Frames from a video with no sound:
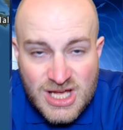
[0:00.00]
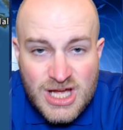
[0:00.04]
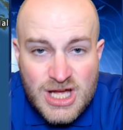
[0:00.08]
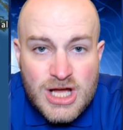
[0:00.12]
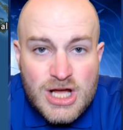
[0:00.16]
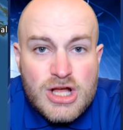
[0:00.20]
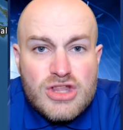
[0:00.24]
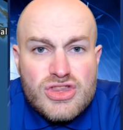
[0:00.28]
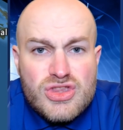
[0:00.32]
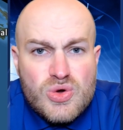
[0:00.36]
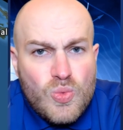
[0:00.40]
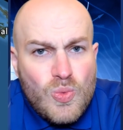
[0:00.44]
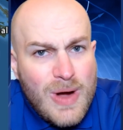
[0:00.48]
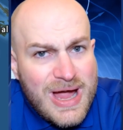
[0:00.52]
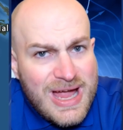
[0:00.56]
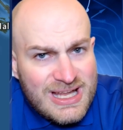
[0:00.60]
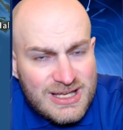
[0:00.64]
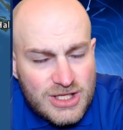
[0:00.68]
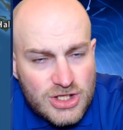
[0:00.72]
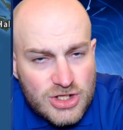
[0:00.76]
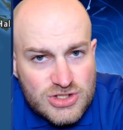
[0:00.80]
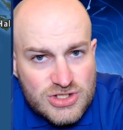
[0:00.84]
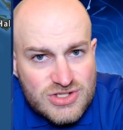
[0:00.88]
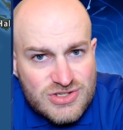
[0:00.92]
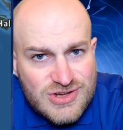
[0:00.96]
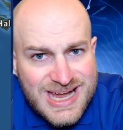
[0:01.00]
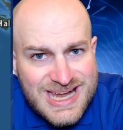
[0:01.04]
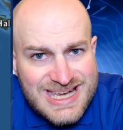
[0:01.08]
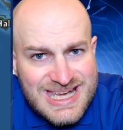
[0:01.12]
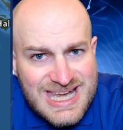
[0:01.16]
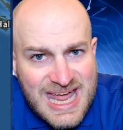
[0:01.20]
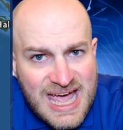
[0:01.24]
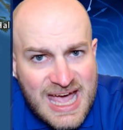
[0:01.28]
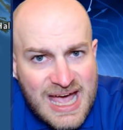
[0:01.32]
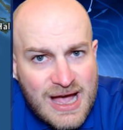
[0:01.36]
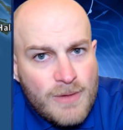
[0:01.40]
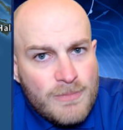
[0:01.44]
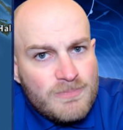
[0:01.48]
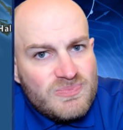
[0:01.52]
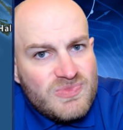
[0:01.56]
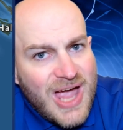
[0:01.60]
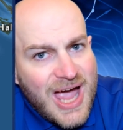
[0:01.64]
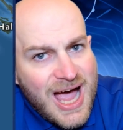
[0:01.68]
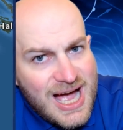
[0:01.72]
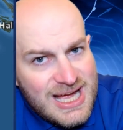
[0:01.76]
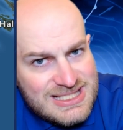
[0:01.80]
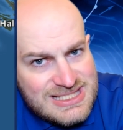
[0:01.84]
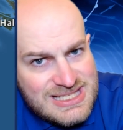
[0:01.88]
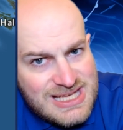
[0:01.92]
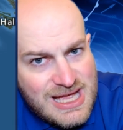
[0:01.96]
The way it looks right now,
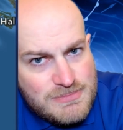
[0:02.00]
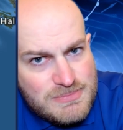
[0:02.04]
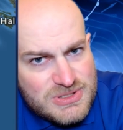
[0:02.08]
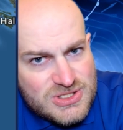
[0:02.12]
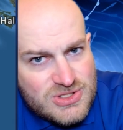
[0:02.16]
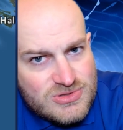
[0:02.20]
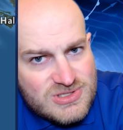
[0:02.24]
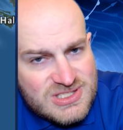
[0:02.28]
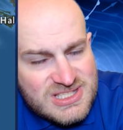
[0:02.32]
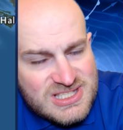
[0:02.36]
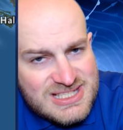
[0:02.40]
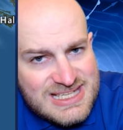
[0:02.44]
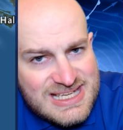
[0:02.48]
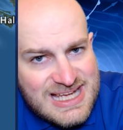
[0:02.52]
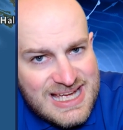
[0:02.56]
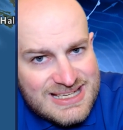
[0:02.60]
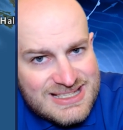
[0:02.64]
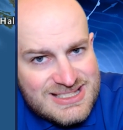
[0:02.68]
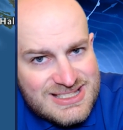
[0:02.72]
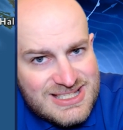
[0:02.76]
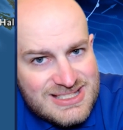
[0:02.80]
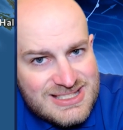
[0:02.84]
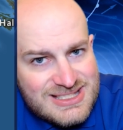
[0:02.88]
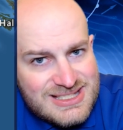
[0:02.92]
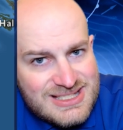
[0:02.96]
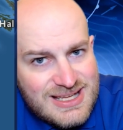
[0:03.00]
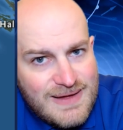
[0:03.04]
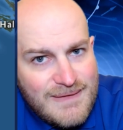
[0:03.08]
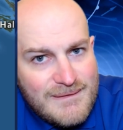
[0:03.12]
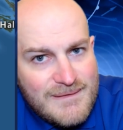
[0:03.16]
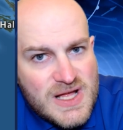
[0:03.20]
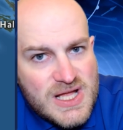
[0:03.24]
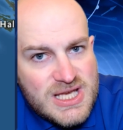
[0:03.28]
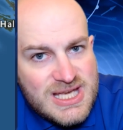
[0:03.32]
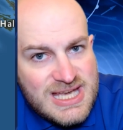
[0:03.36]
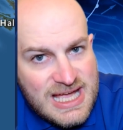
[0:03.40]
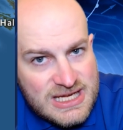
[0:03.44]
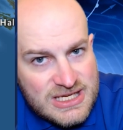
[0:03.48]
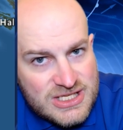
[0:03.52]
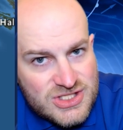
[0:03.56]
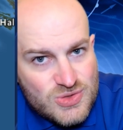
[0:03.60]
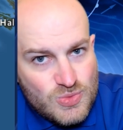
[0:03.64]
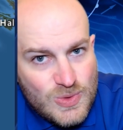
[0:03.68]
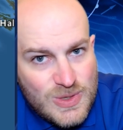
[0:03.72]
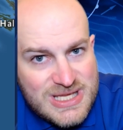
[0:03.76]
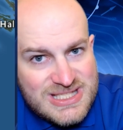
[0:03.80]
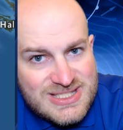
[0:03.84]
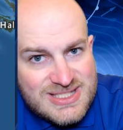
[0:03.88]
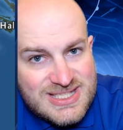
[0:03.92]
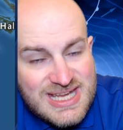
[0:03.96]
high temperatures in Texas next
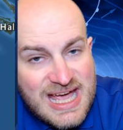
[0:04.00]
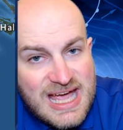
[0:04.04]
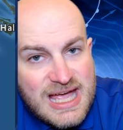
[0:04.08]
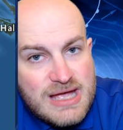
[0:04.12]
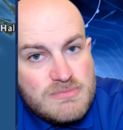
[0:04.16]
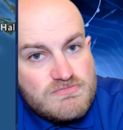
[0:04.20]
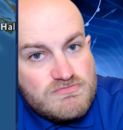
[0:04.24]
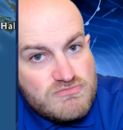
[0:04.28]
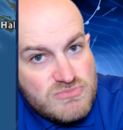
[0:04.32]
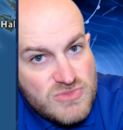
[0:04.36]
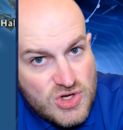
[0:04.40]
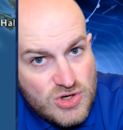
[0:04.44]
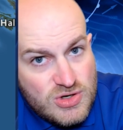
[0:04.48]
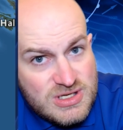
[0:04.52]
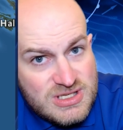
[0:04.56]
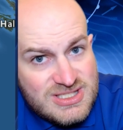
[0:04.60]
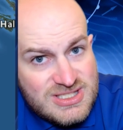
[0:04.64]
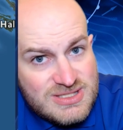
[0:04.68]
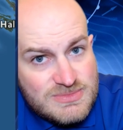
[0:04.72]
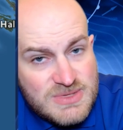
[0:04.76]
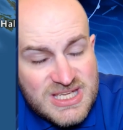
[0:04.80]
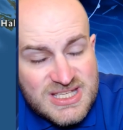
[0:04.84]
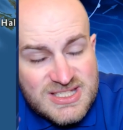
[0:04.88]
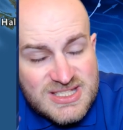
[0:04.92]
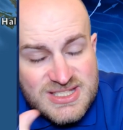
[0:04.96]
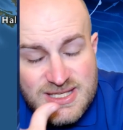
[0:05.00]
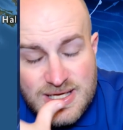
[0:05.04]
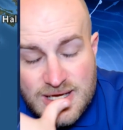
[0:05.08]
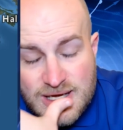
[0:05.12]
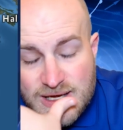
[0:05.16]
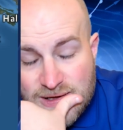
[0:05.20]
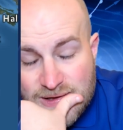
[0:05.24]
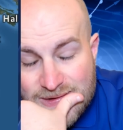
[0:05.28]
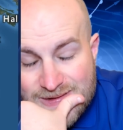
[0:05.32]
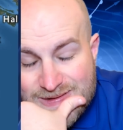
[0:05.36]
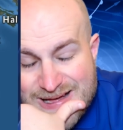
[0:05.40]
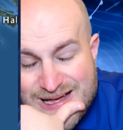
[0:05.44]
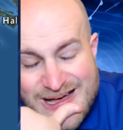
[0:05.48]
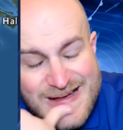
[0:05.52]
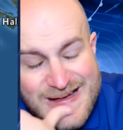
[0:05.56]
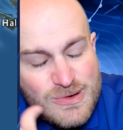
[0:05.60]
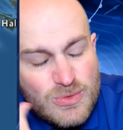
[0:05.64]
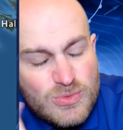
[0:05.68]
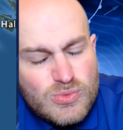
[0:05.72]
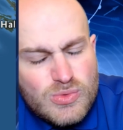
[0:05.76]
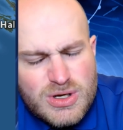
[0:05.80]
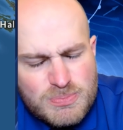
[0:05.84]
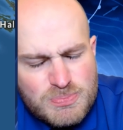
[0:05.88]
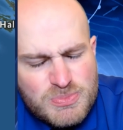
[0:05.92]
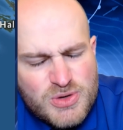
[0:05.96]
Wednesday, Christmas,
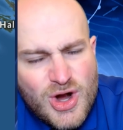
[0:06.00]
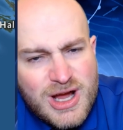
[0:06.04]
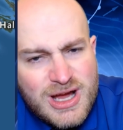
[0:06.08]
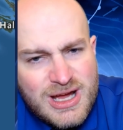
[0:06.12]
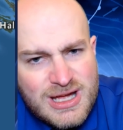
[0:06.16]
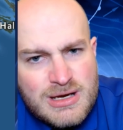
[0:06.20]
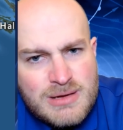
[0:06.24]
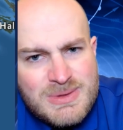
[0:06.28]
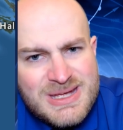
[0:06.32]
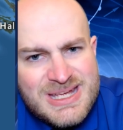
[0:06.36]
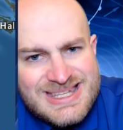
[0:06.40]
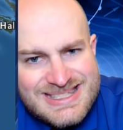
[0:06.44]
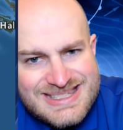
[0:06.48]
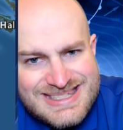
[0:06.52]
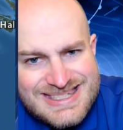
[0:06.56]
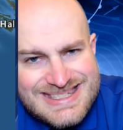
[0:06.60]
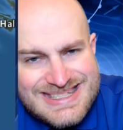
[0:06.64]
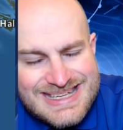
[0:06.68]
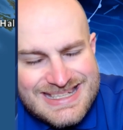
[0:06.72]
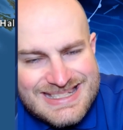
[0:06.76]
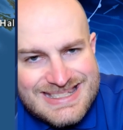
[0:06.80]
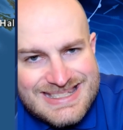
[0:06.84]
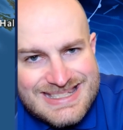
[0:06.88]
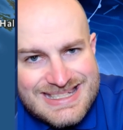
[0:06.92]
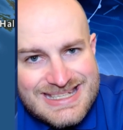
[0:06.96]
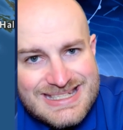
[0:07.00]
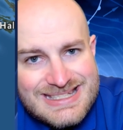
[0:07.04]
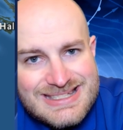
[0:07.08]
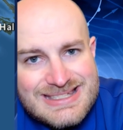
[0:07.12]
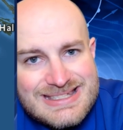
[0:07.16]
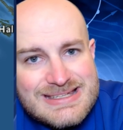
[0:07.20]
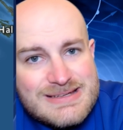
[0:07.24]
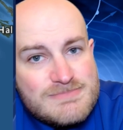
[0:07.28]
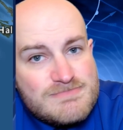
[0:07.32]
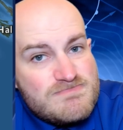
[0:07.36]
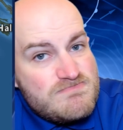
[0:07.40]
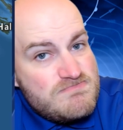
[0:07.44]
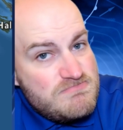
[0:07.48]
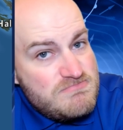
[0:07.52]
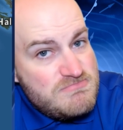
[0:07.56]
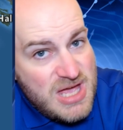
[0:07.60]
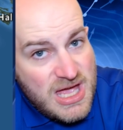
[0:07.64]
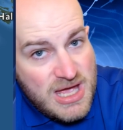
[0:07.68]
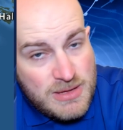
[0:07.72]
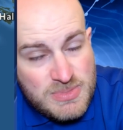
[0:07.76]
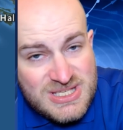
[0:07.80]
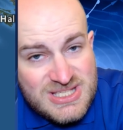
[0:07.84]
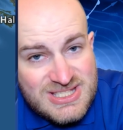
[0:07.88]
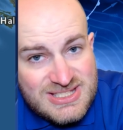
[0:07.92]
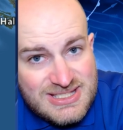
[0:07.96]
we're probably going to be in the 60s,
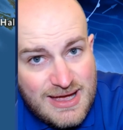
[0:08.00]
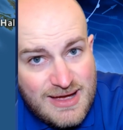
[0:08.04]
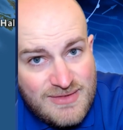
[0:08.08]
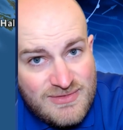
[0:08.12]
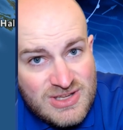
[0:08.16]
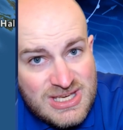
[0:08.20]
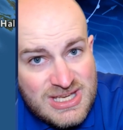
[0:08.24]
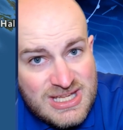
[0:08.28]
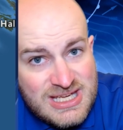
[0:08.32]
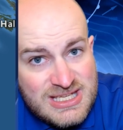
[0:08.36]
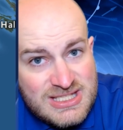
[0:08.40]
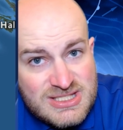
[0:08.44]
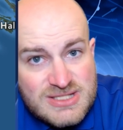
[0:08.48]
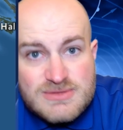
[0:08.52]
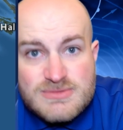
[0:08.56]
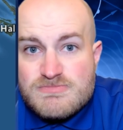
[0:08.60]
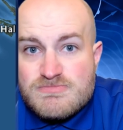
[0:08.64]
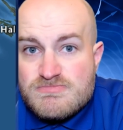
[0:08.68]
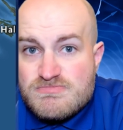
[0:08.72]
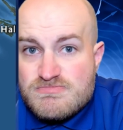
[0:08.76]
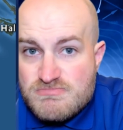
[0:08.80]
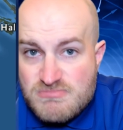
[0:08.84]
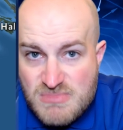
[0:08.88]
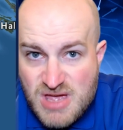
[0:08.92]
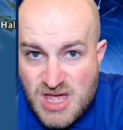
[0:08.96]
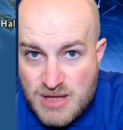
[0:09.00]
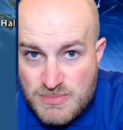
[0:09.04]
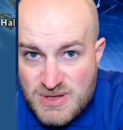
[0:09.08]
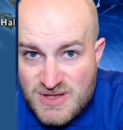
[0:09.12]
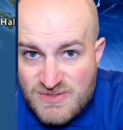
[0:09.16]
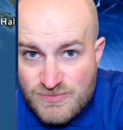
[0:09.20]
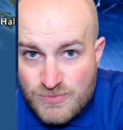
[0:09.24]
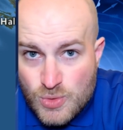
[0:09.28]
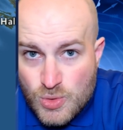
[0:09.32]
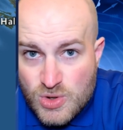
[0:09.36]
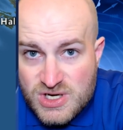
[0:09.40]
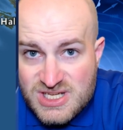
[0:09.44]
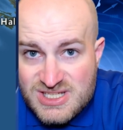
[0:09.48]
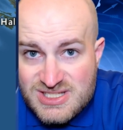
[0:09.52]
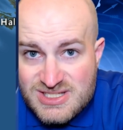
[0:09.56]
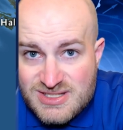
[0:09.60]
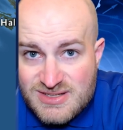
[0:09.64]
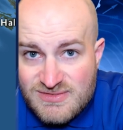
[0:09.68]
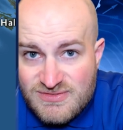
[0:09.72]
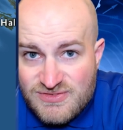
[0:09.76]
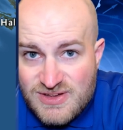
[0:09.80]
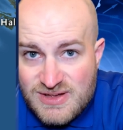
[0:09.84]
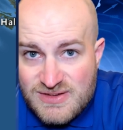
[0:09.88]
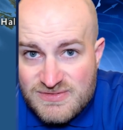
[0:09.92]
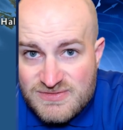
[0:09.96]
maybe 70s, maybe 40s and
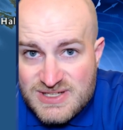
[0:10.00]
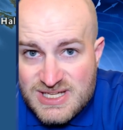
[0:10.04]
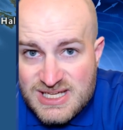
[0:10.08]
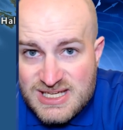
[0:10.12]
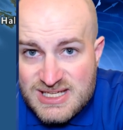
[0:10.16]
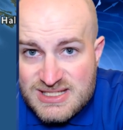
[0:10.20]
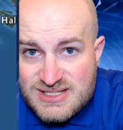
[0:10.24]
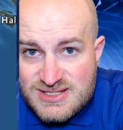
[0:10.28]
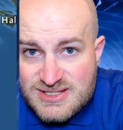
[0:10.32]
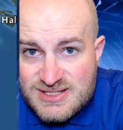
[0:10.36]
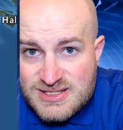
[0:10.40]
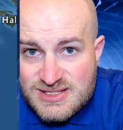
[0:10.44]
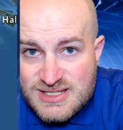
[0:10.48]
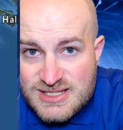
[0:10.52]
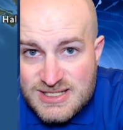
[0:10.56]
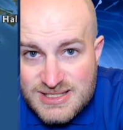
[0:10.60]
50s.